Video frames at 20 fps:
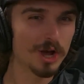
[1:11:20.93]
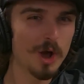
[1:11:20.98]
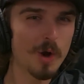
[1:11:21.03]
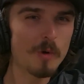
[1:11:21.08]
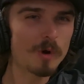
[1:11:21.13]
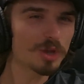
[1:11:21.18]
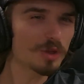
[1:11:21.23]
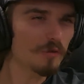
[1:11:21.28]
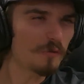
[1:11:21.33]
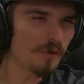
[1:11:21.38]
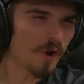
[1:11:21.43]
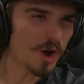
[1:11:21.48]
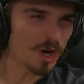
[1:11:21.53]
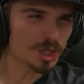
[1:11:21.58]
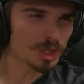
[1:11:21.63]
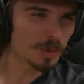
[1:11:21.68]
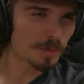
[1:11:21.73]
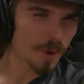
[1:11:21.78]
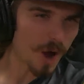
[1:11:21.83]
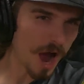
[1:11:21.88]
What the fuck is
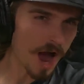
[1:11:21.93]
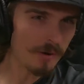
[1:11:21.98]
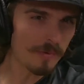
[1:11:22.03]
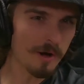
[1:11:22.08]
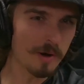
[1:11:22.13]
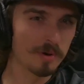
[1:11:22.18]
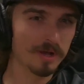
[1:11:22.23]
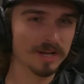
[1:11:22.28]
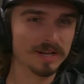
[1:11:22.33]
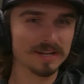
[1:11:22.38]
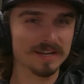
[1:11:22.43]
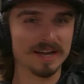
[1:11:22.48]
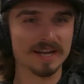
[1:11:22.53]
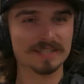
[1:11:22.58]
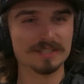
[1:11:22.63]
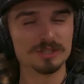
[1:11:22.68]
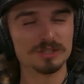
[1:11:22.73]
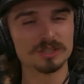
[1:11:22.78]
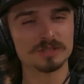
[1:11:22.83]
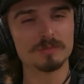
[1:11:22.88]
your problem?
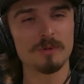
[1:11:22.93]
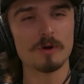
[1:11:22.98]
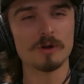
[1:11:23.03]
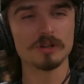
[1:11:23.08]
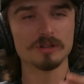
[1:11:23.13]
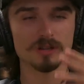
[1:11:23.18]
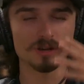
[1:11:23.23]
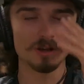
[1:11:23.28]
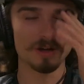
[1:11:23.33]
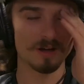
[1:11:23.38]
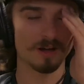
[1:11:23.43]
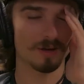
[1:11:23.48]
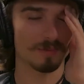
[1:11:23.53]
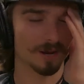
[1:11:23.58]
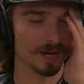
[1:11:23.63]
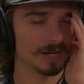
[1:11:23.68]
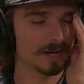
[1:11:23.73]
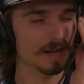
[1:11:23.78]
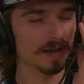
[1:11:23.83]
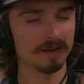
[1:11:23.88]
And you smoke and you're like, oh
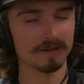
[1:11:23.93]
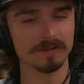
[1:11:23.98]
my god.